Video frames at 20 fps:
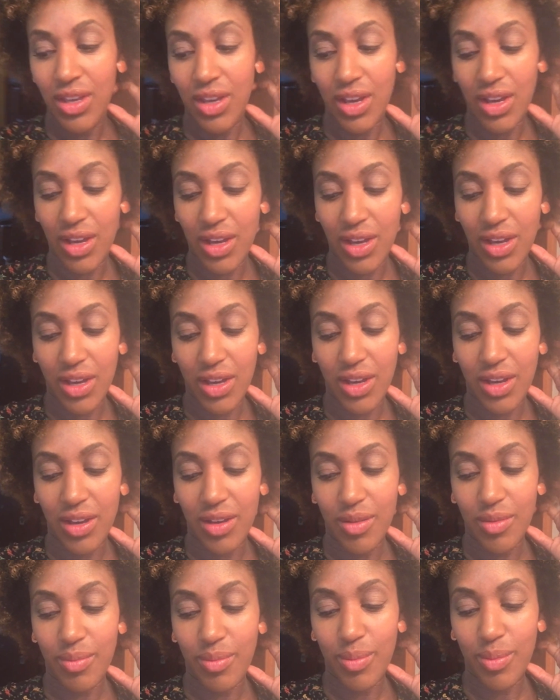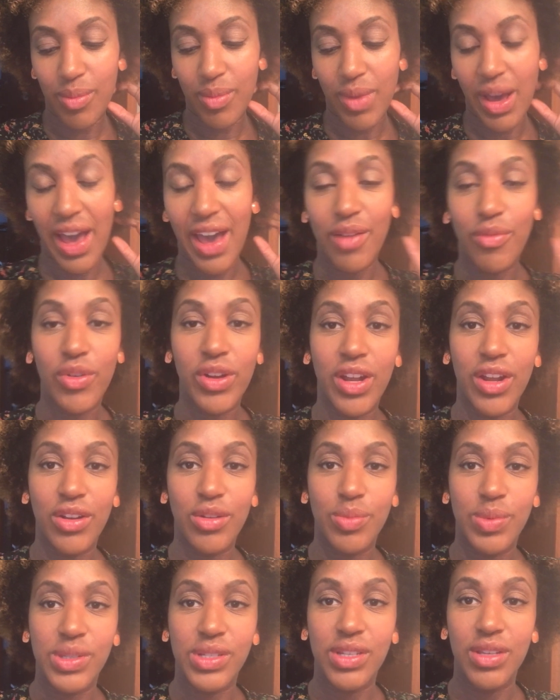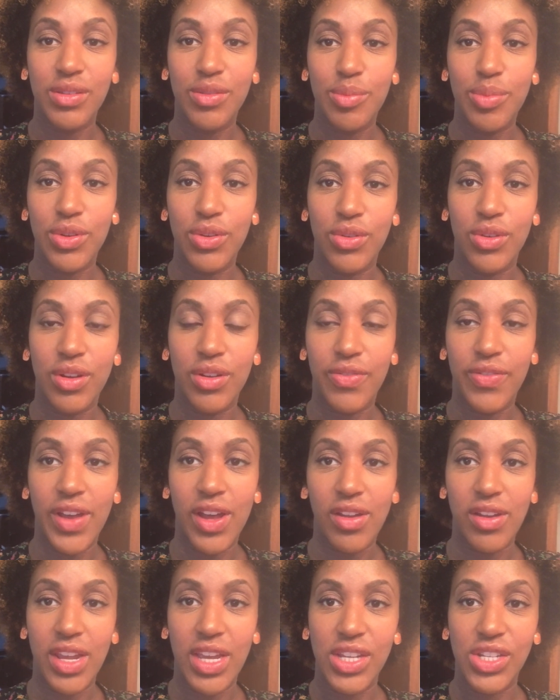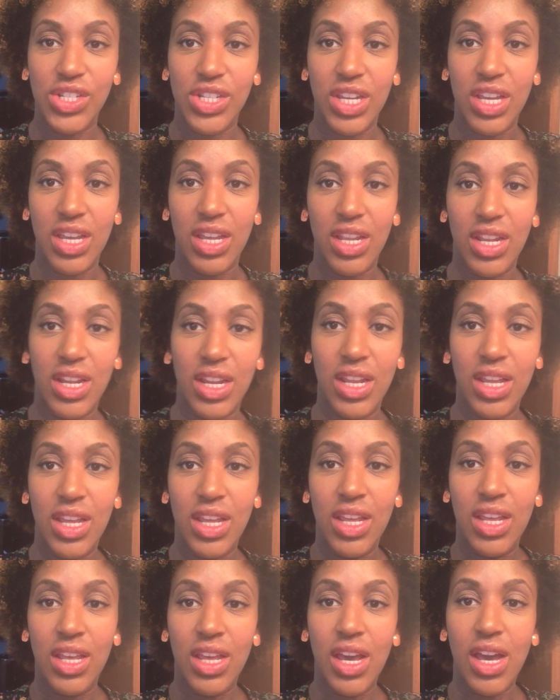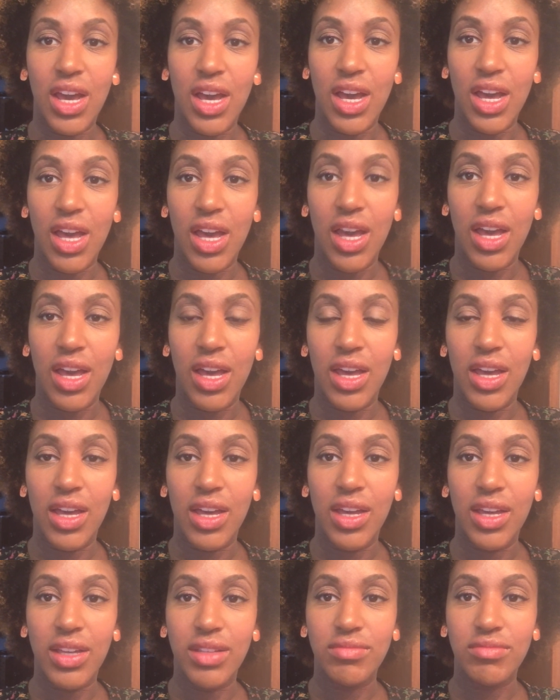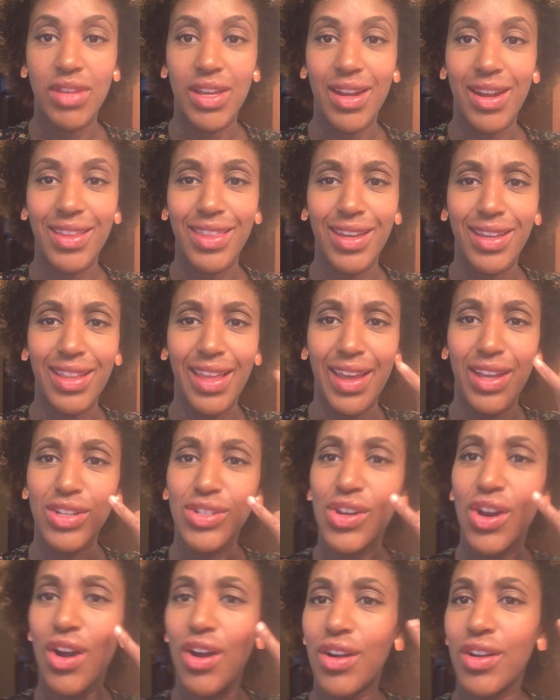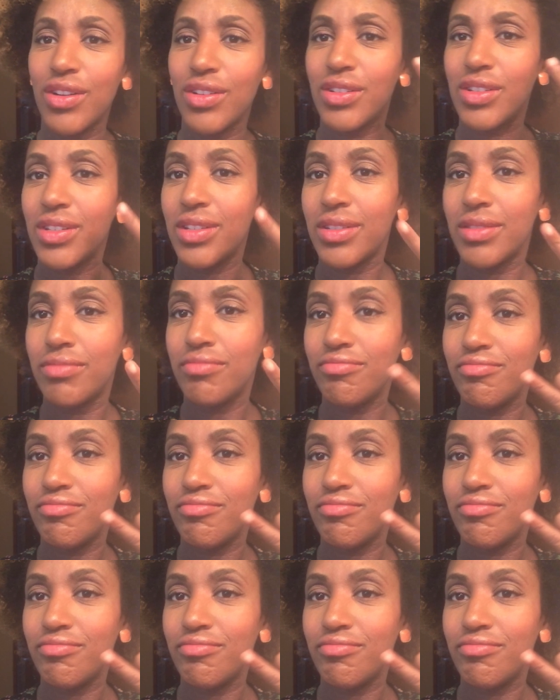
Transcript: I have 100% pure foundation, and I think like Tarte